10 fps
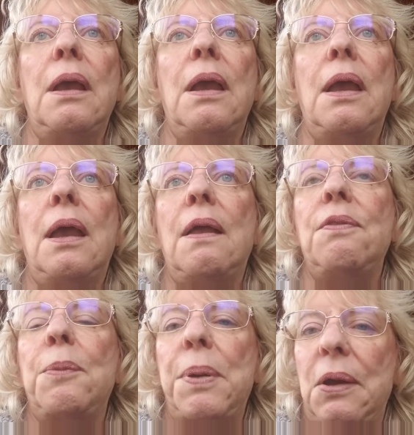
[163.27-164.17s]
and
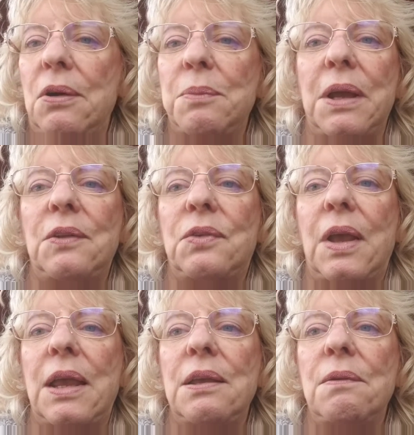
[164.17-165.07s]
the parent might
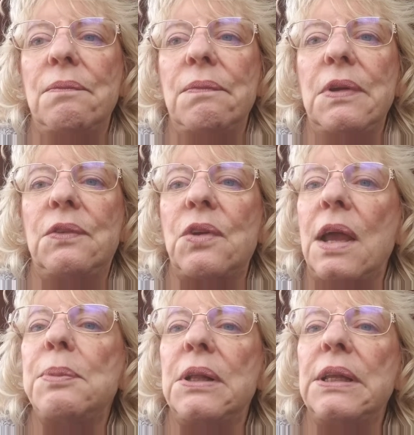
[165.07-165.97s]
say, it's
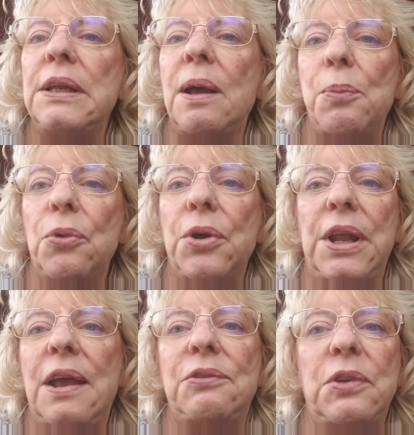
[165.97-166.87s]
time to clean up. We're going to
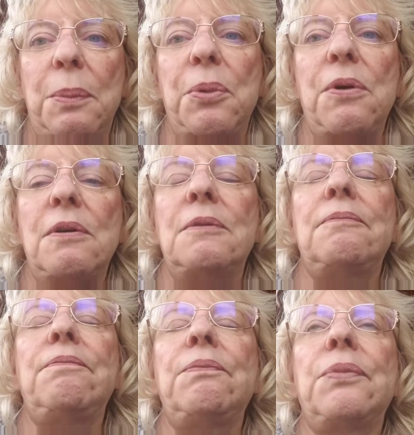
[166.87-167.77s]
have supper.
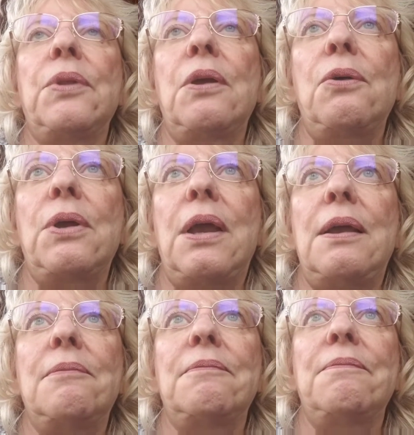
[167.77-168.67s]

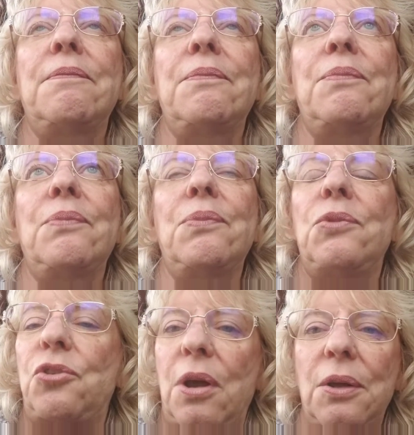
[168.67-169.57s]
Okay.
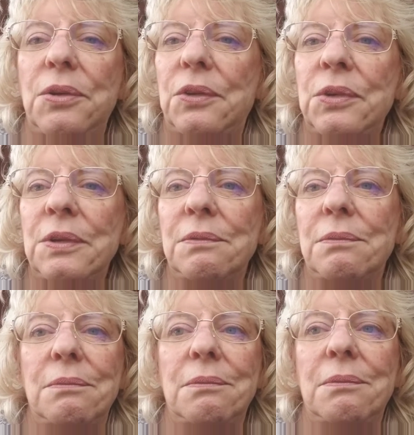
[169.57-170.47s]
Child doesn't
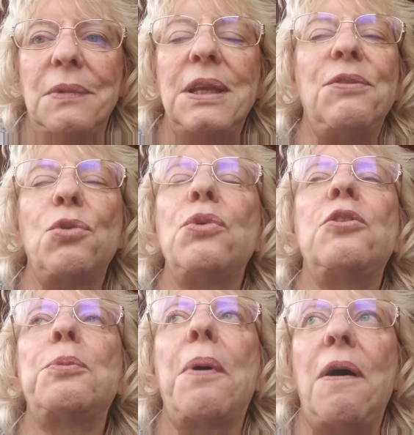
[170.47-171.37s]
even
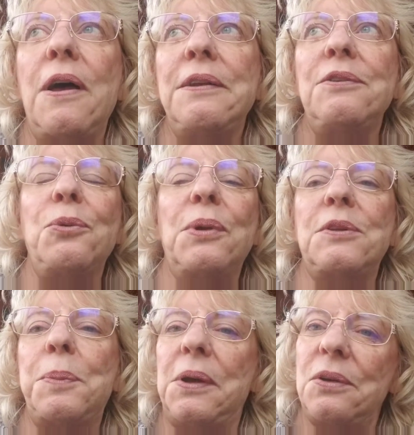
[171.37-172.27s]
respond to what
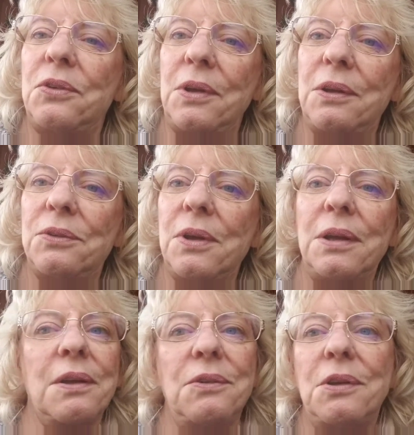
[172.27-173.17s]
the parent says
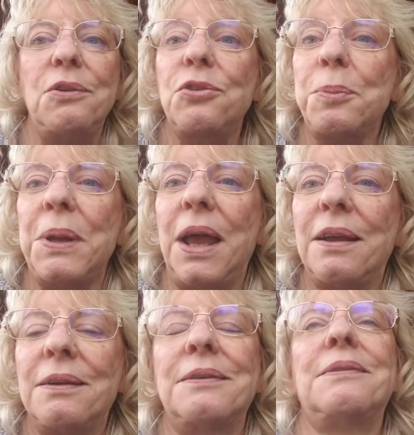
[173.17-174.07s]
and continues to play.
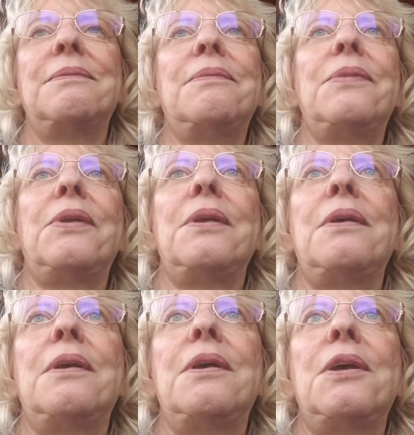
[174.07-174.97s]

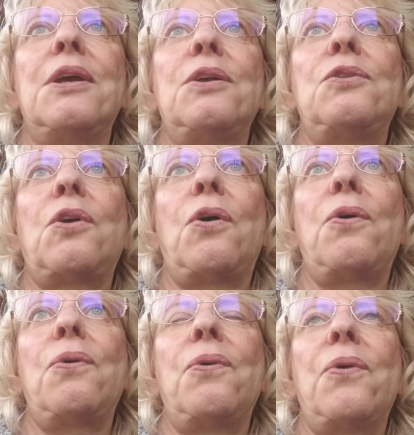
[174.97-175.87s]

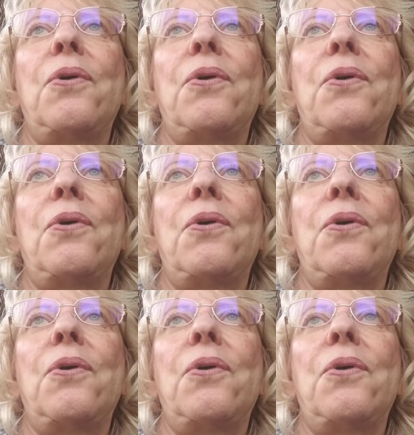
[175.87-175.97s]
So